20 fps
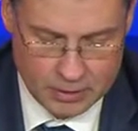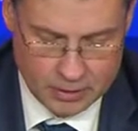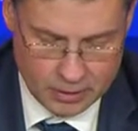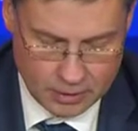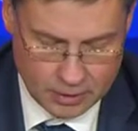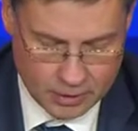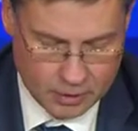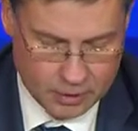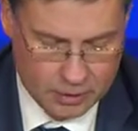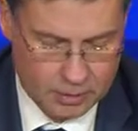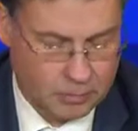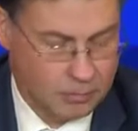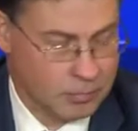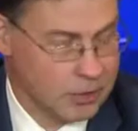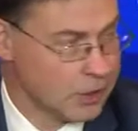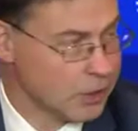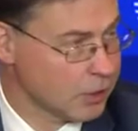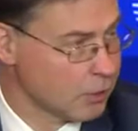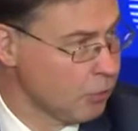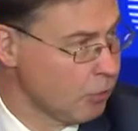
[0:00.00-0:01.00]

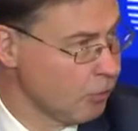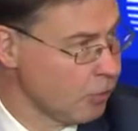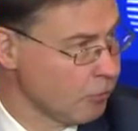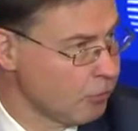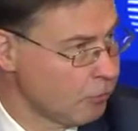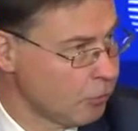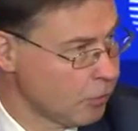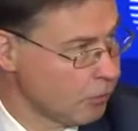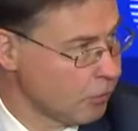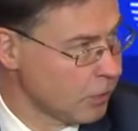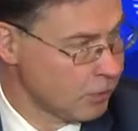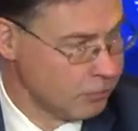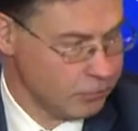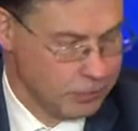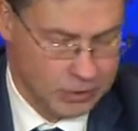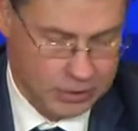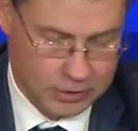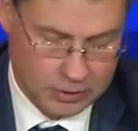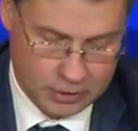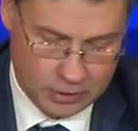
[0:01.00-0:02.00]
But going forward,
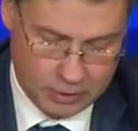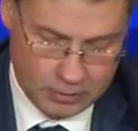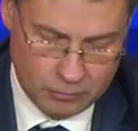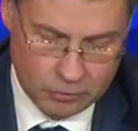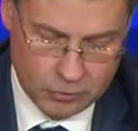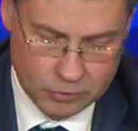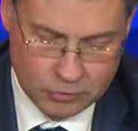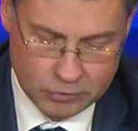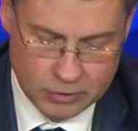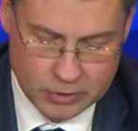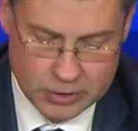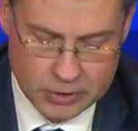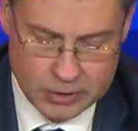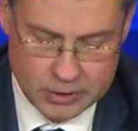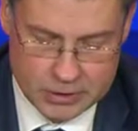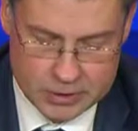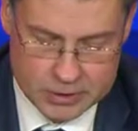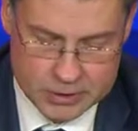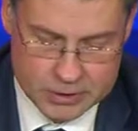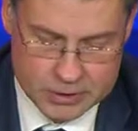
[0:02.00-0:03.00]
we want to
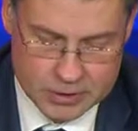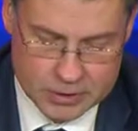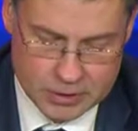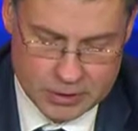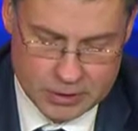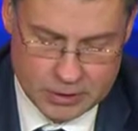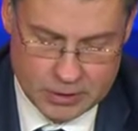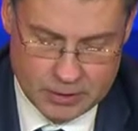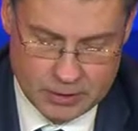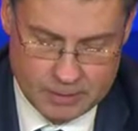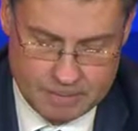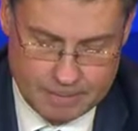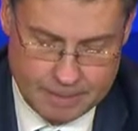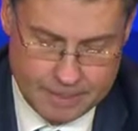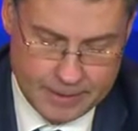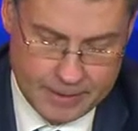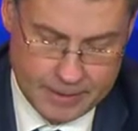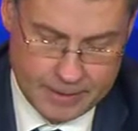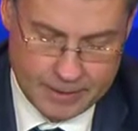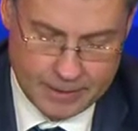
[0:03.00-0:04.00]
increase
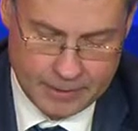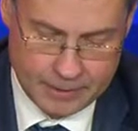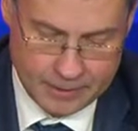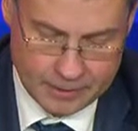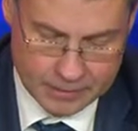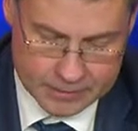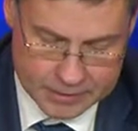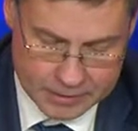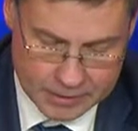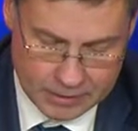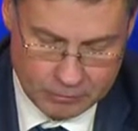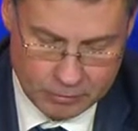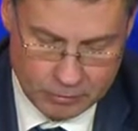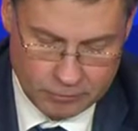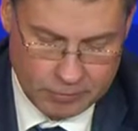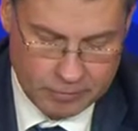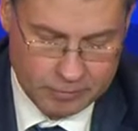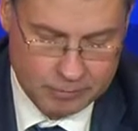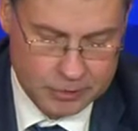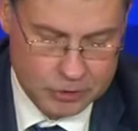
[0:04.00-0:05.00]
the level
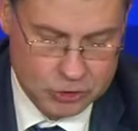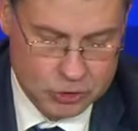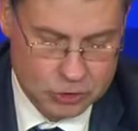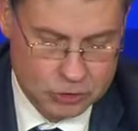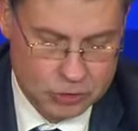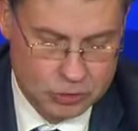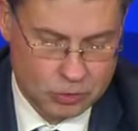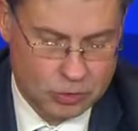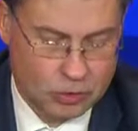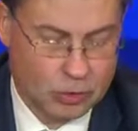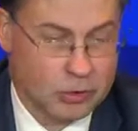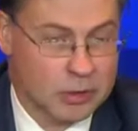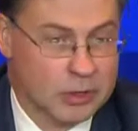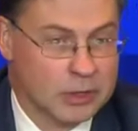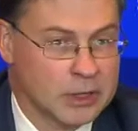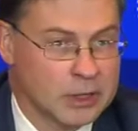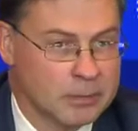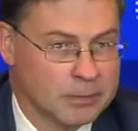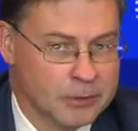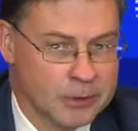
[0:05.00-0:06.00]
of ambition
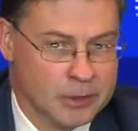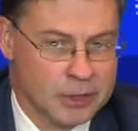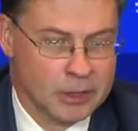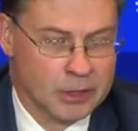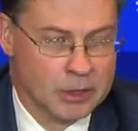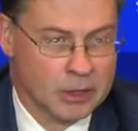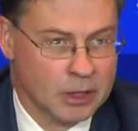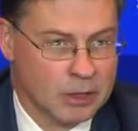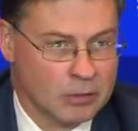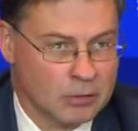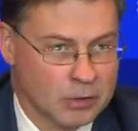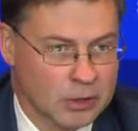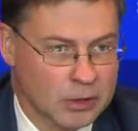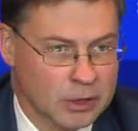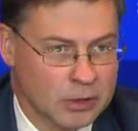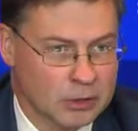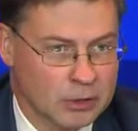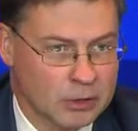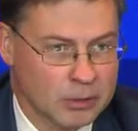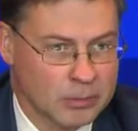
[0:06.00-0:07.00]
on deepening our
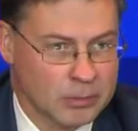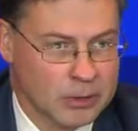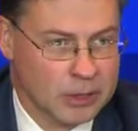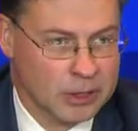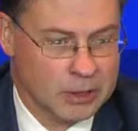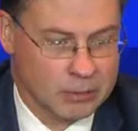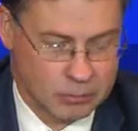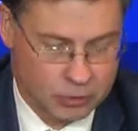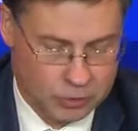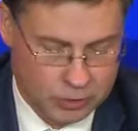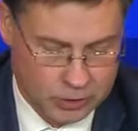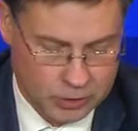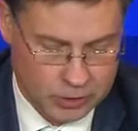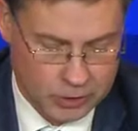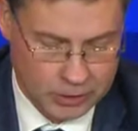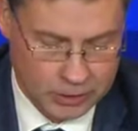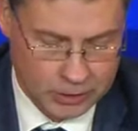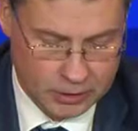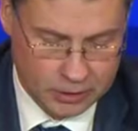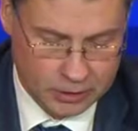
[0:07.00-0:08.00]
economic and
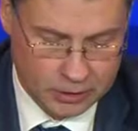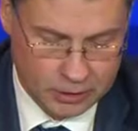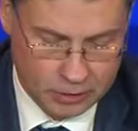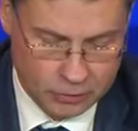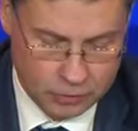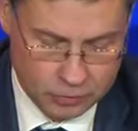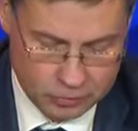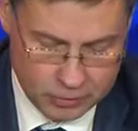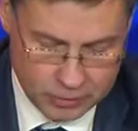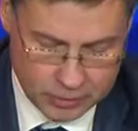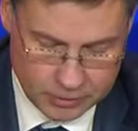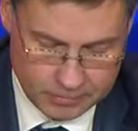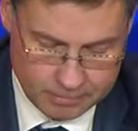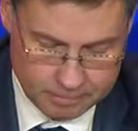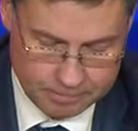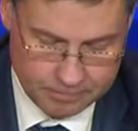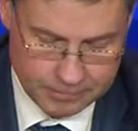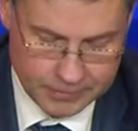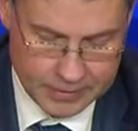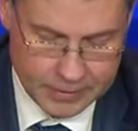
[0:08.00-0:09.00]
monetary union,
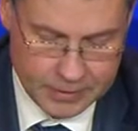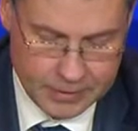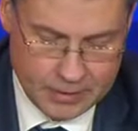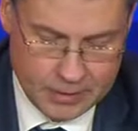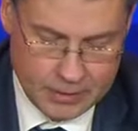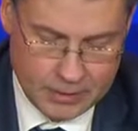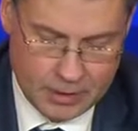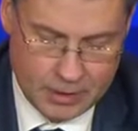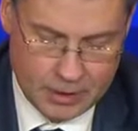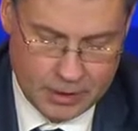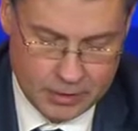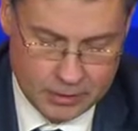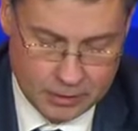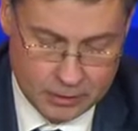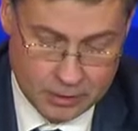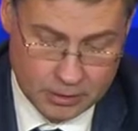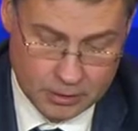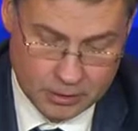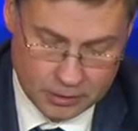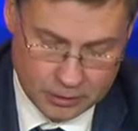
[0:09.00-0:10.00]
and
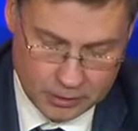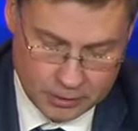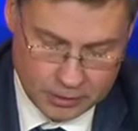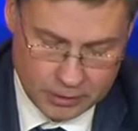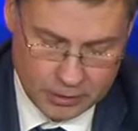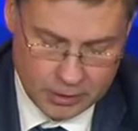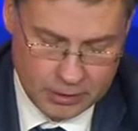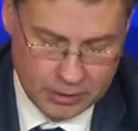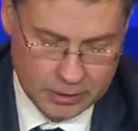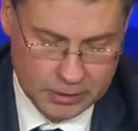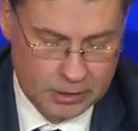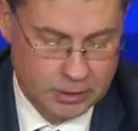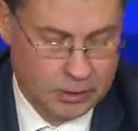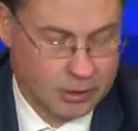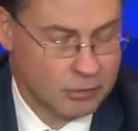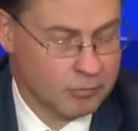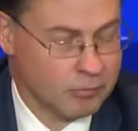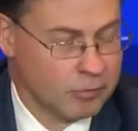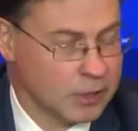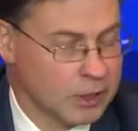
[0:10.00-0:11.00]
clearly
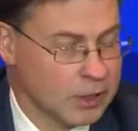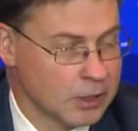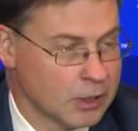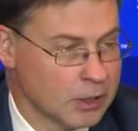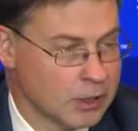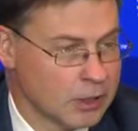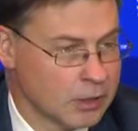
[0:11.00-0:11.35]
we